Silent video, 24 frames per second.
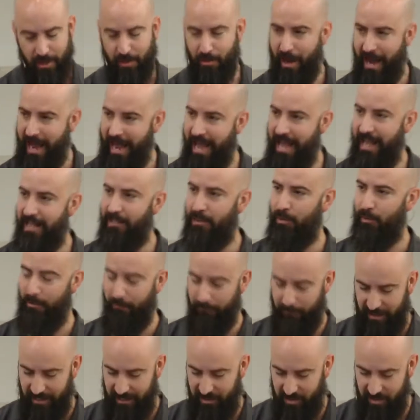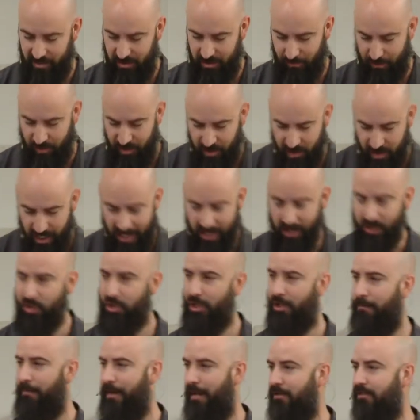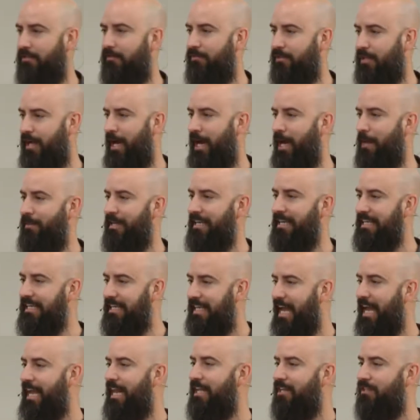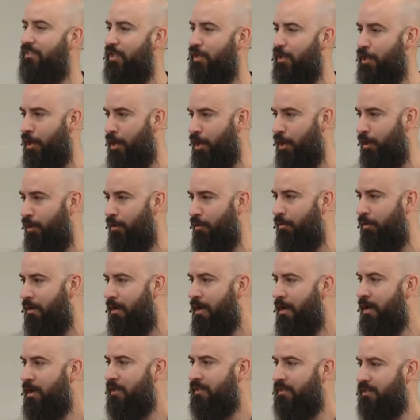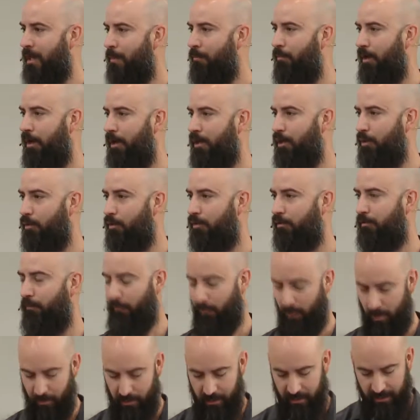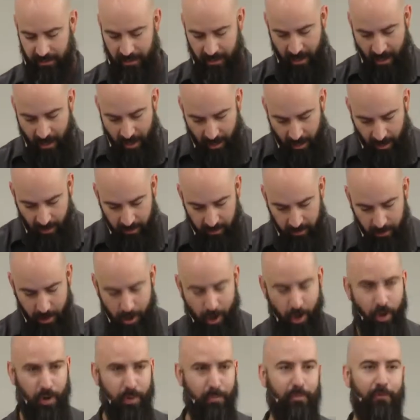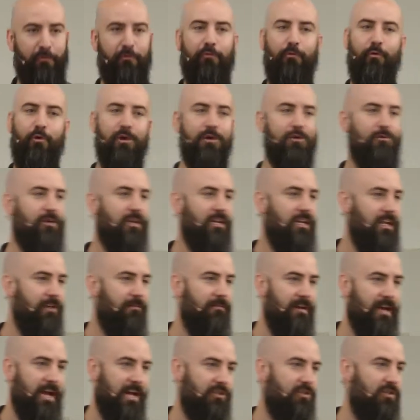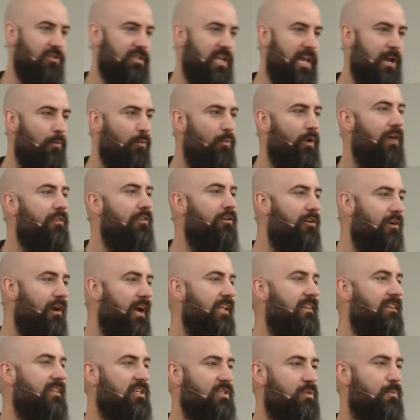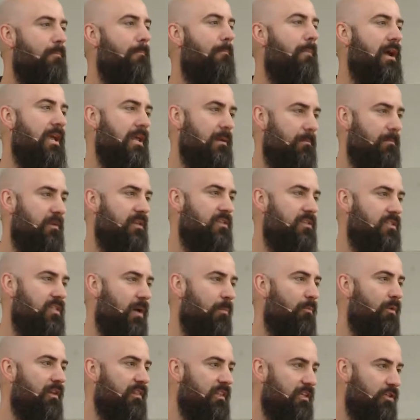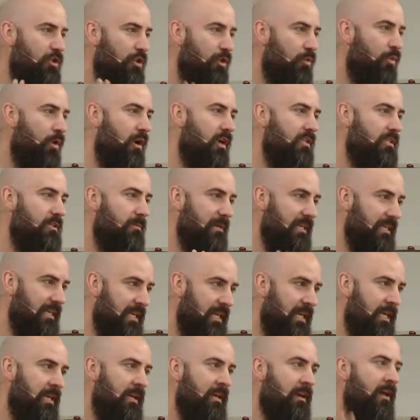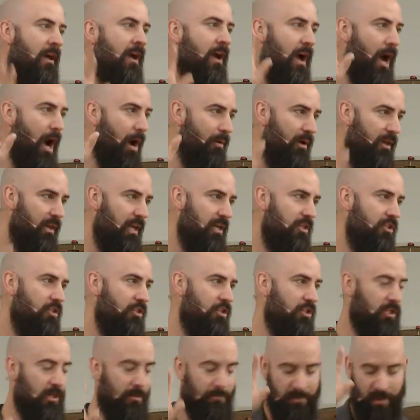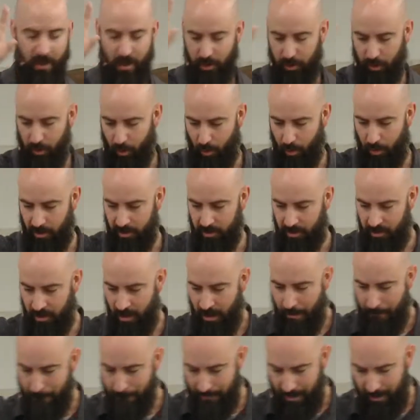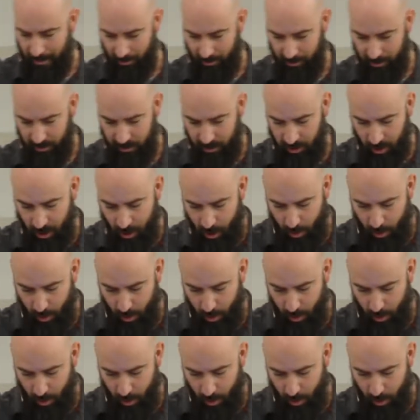you had to invest substantial amounts of time in getting to know someone who was formerly unknown before you could even ascertain whether or not this might be someone that you want to begin a relationship towards marriage